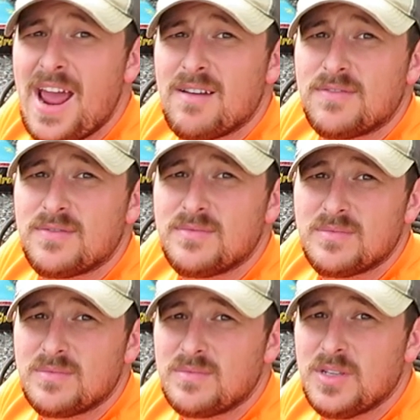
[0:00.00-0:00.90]
you have.
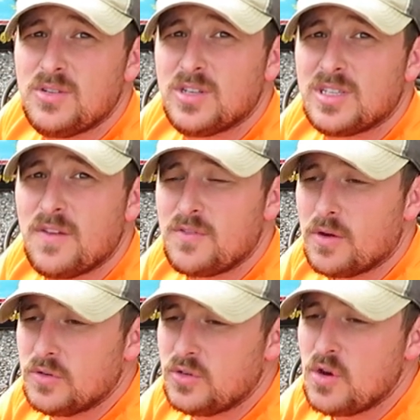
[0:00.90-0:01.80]
These are just
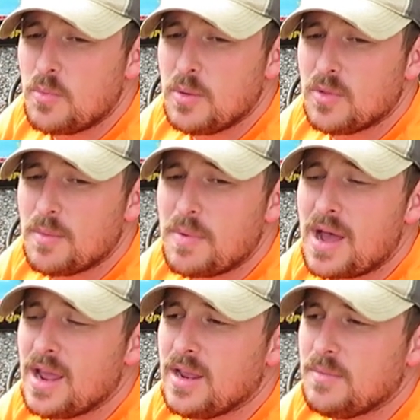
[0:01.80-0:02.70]
leftovers. You know people that
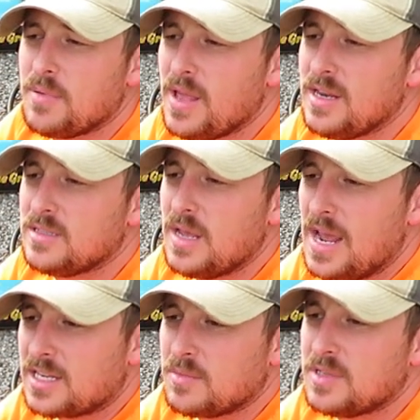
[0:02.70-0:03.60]
buy plants,
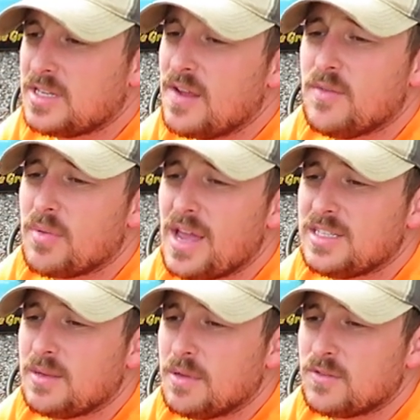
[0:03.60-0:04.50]
ask them to save the
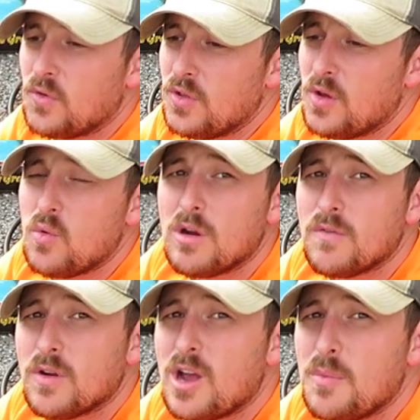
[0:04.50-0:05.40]
plastic bits for you. They'll
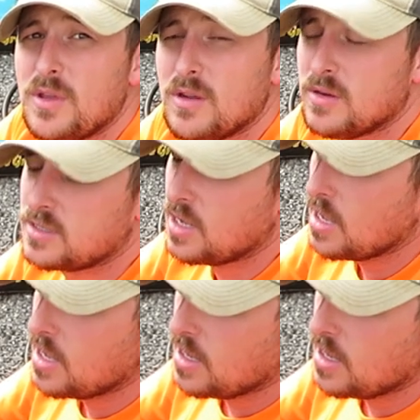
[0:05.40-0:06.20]
work for a couple years,